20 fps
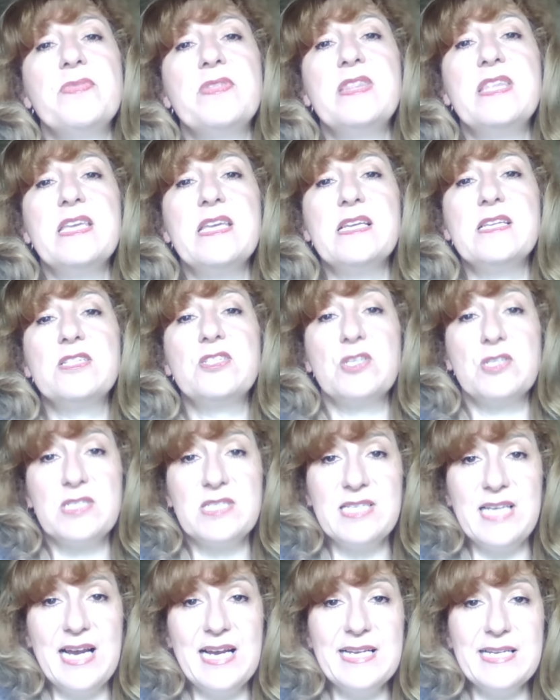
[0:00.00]
the
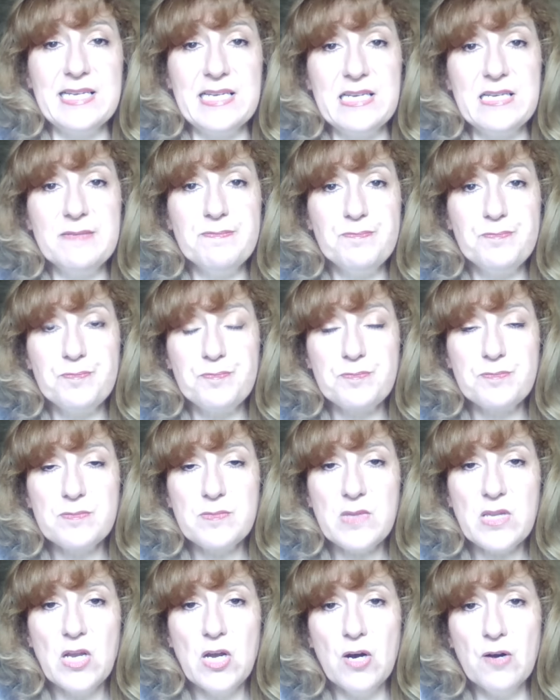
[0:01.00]
Society
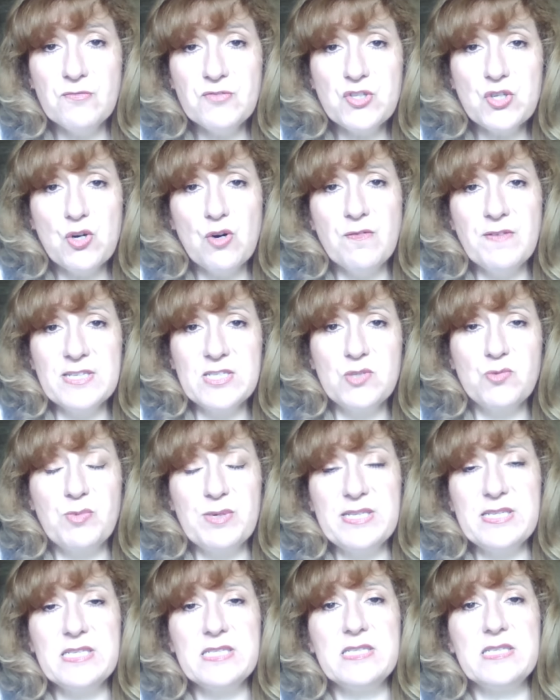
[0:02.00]
of Jehovah's
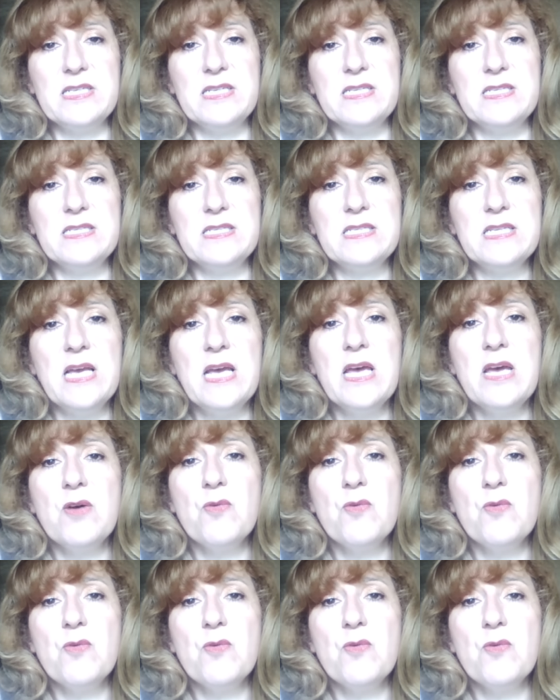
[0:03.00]
Witnesses